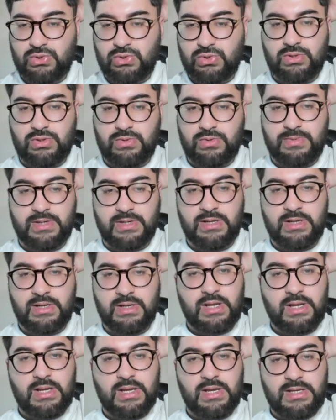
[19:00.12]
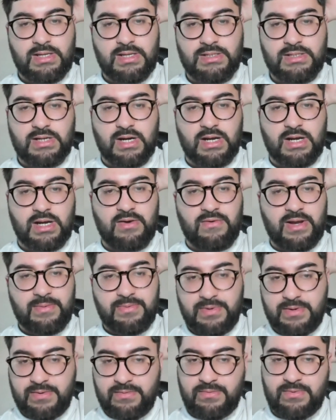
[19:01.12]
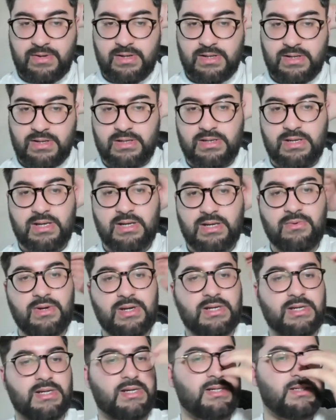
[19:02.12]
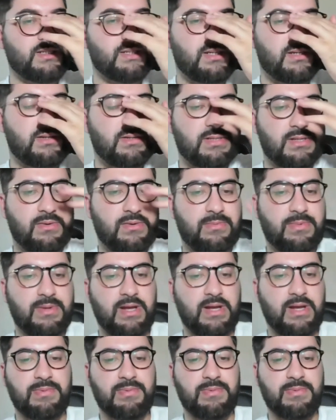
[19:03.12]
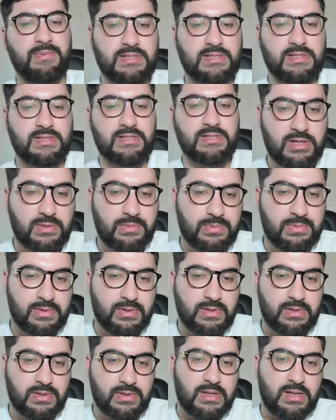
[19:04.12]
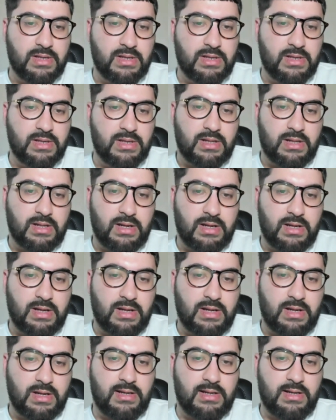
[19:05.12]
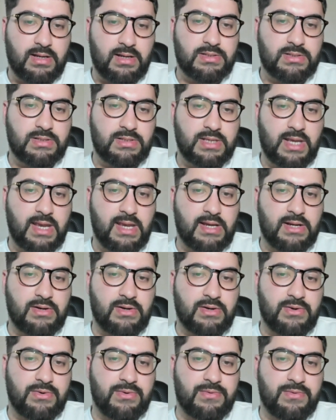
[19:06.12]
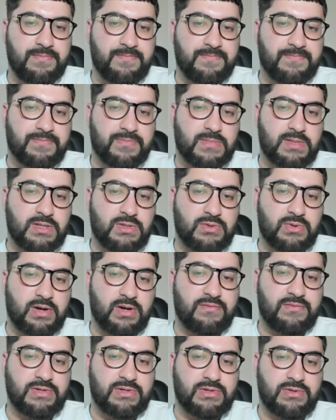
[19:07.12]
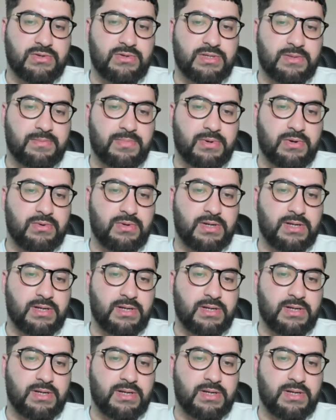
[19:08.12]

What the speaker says: but he's got a lot of hype on him. And Dana White Contender Series, they'll be hyping this guy up a lot. So he's 8-0, 12-2 his opponent.